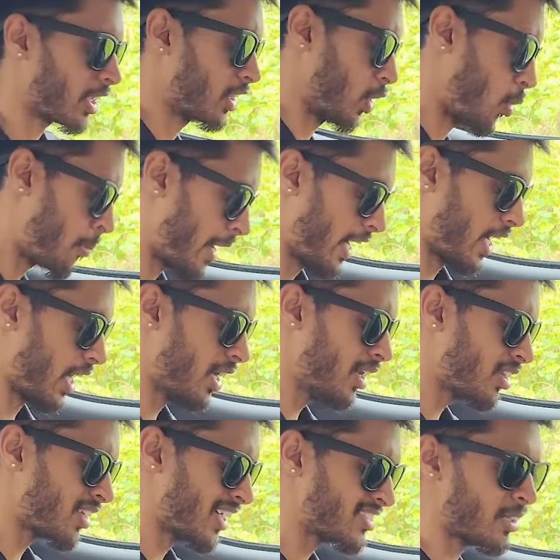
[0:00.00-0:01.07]
Now my
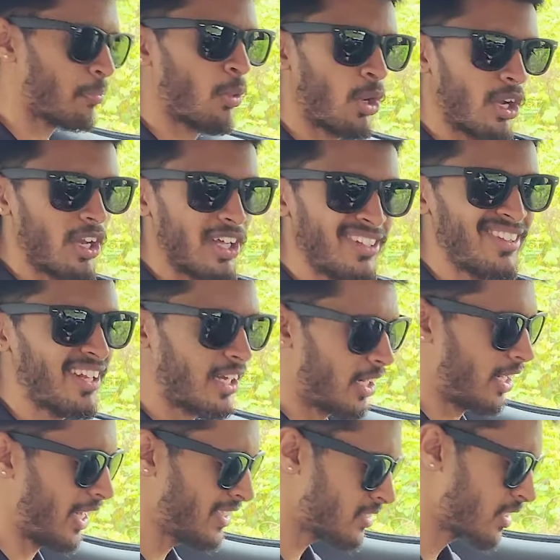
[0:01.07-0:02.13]
under thigh support is a
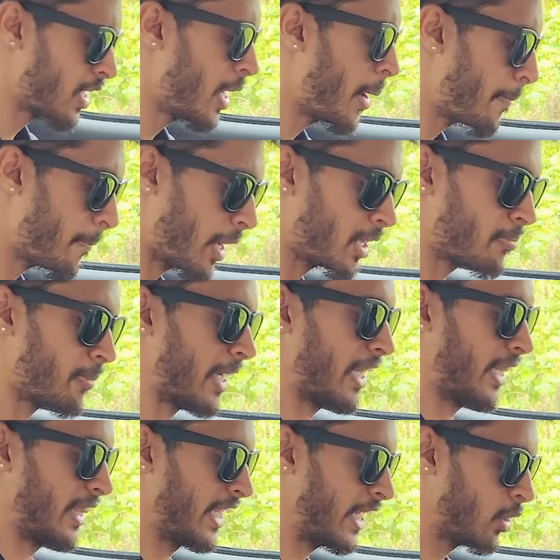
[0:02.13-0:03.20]
little less, but my
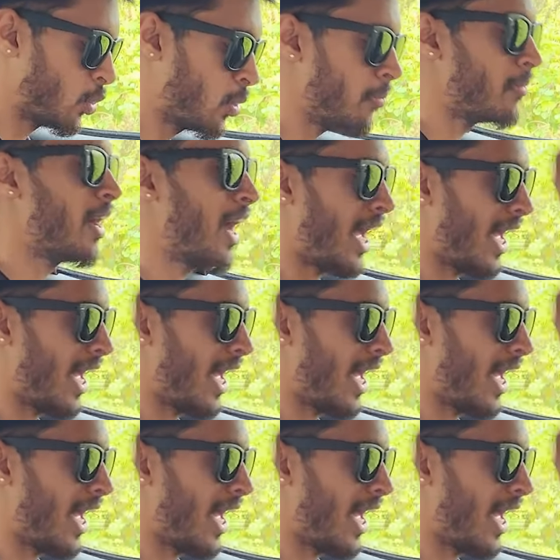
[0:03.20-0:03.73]
knee room